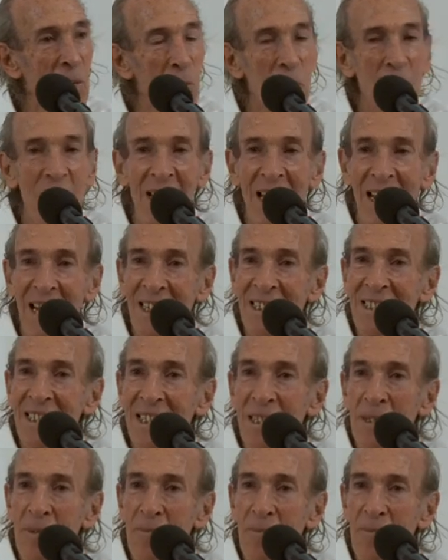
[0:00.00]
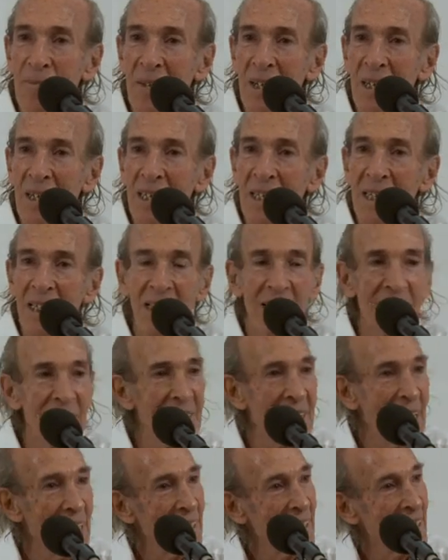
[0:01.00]
We had
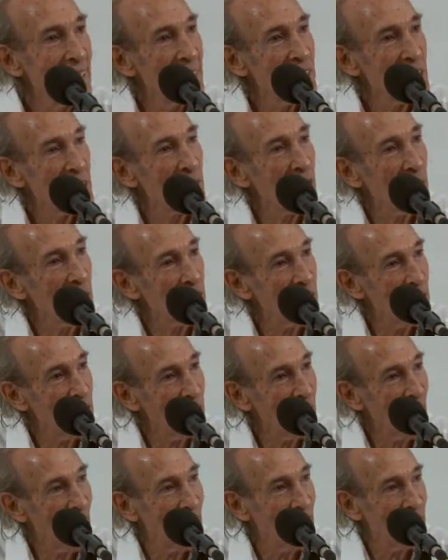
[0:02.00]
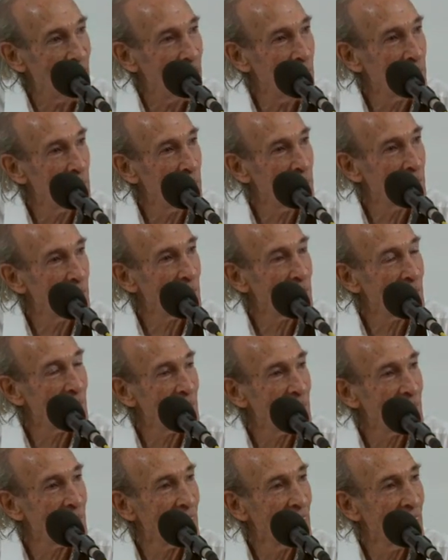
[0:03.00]
tenderness for the divine
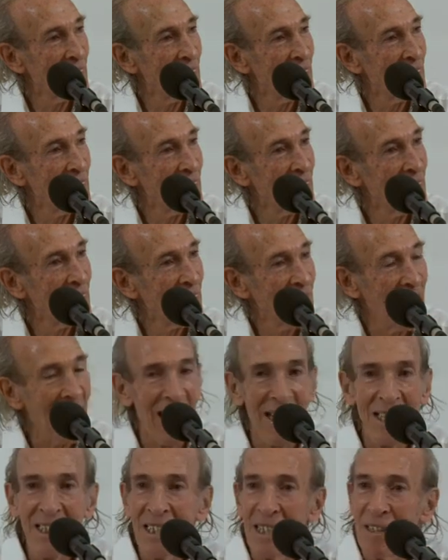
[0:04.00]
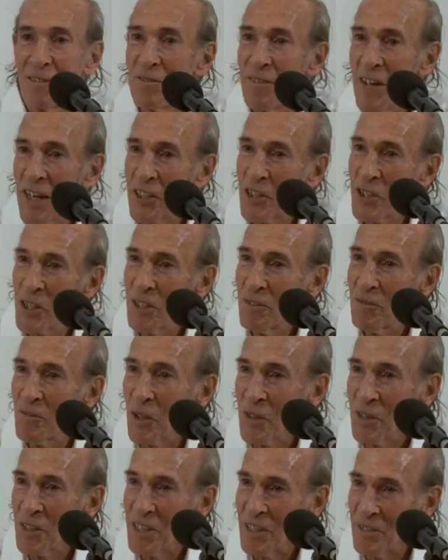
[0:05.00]
and affection
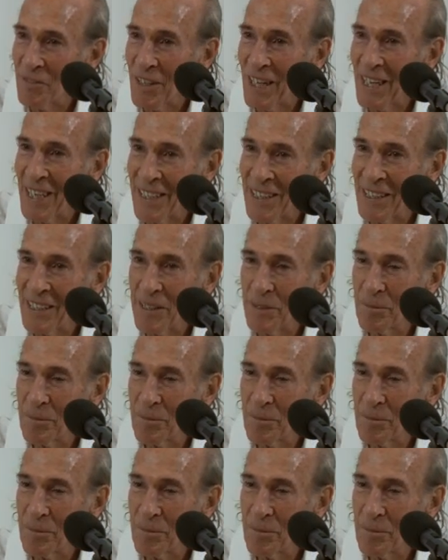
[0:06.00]
for the divine.